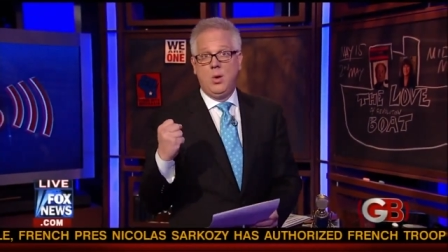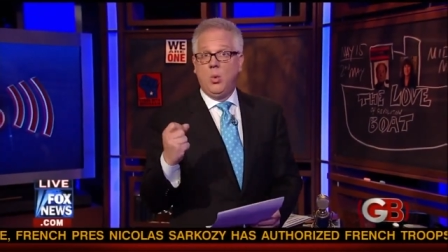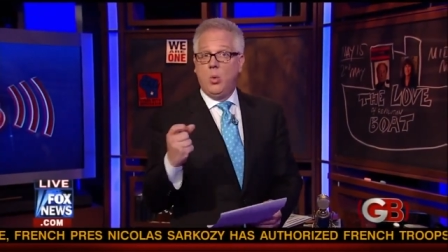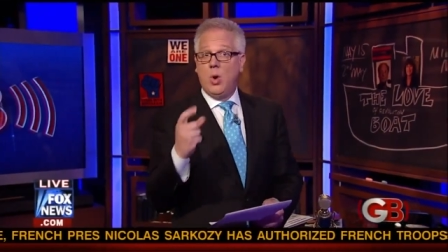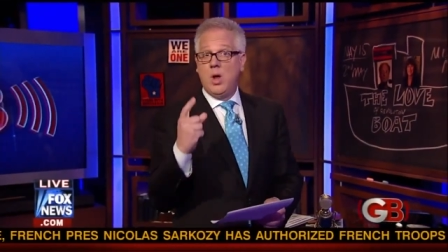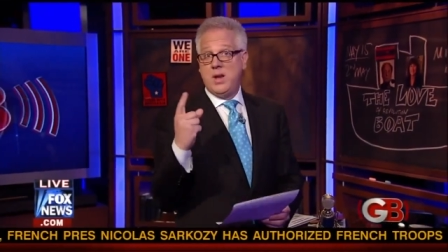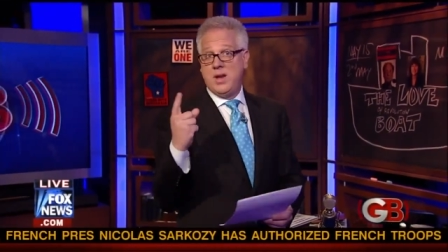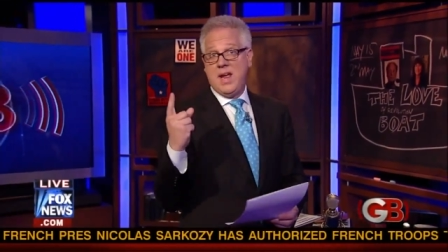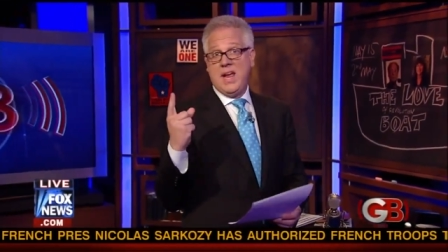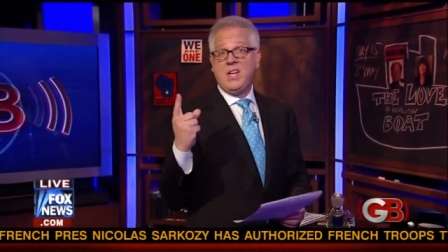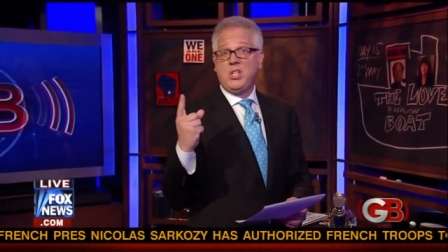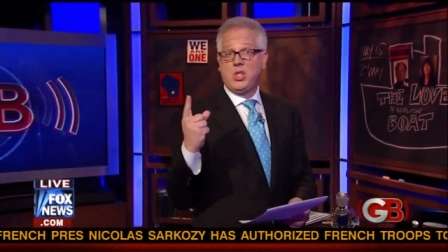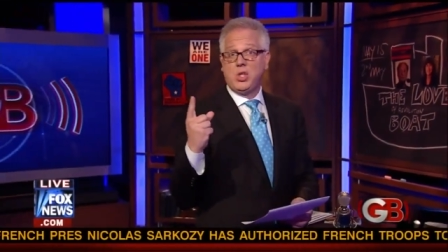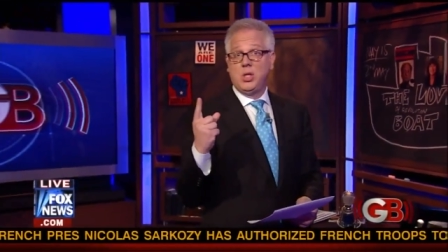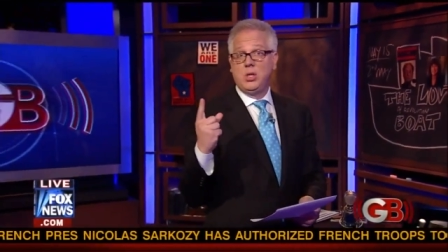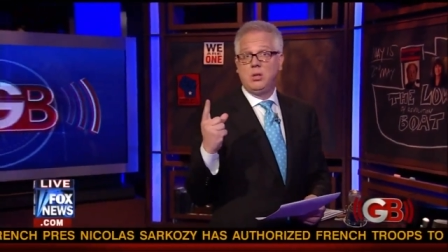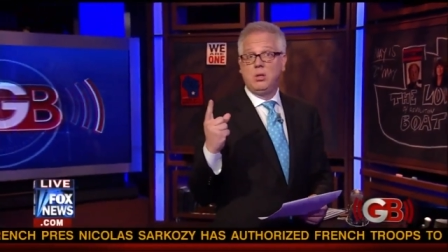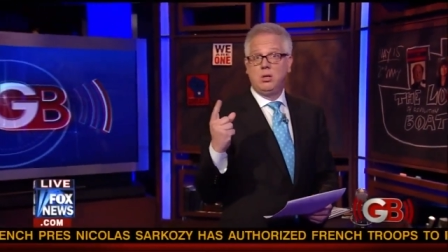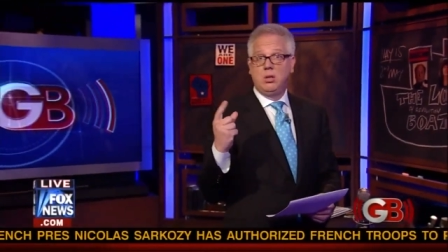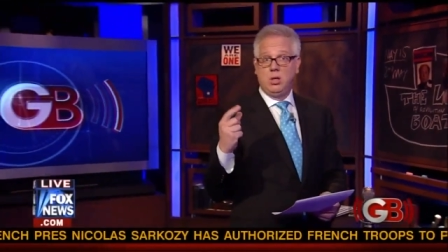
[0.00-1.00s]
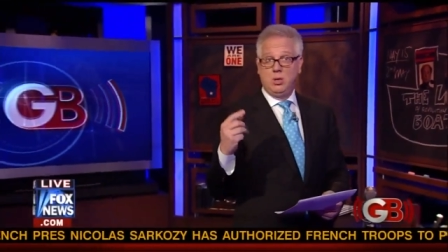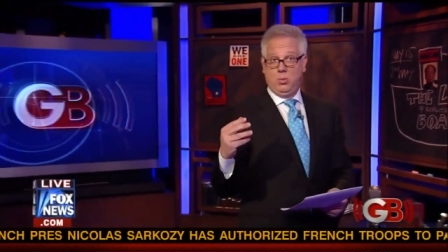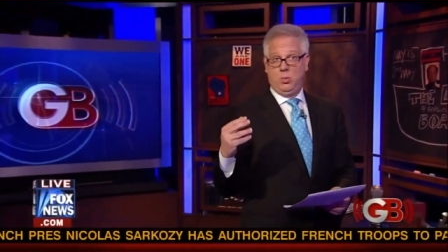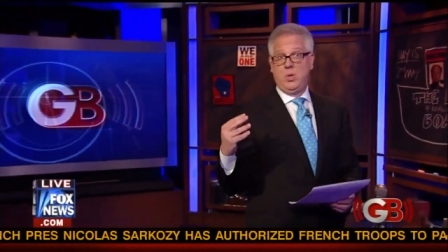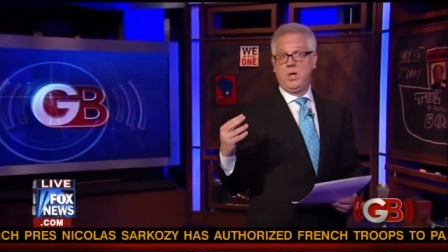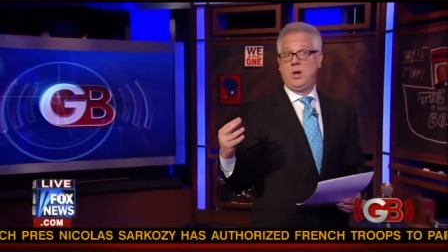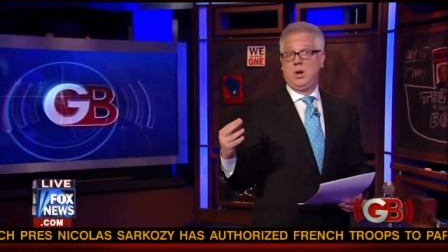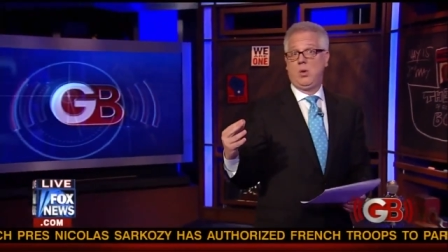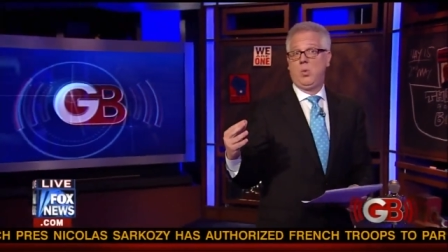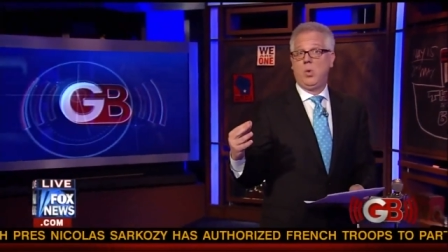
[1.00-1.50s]
One nation, and
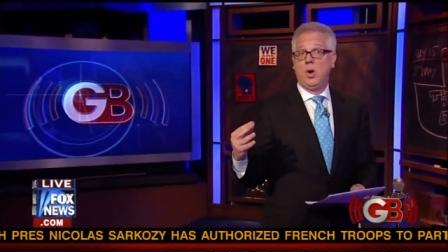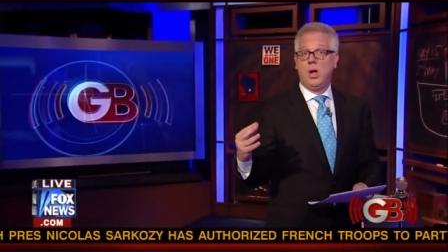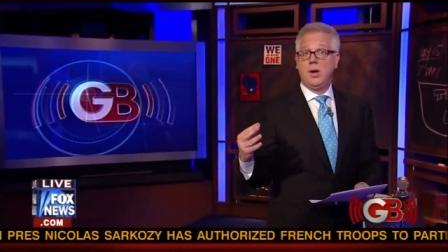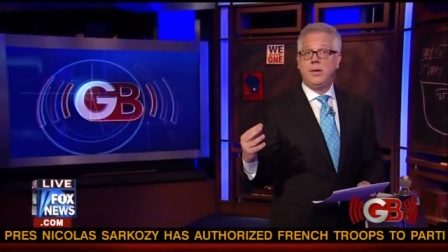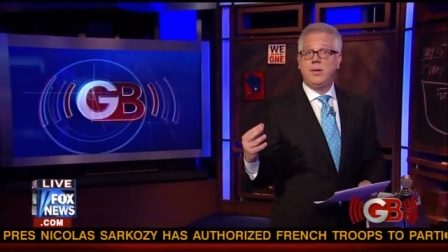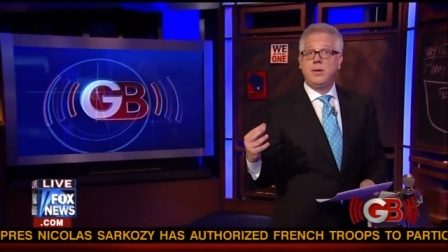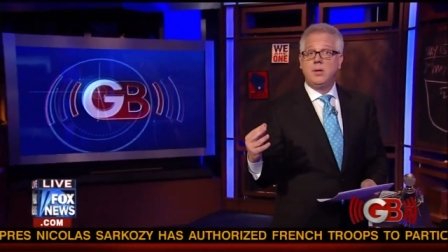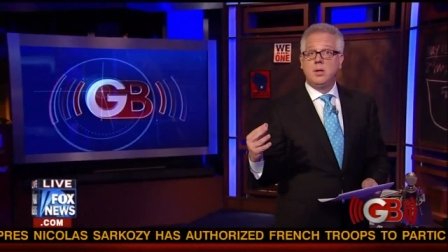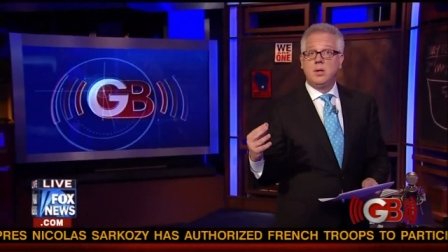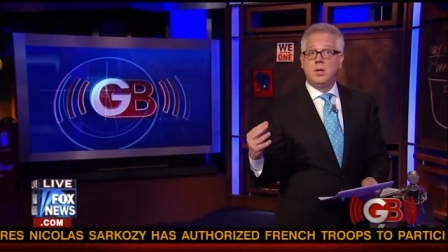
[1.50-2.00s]
we are one.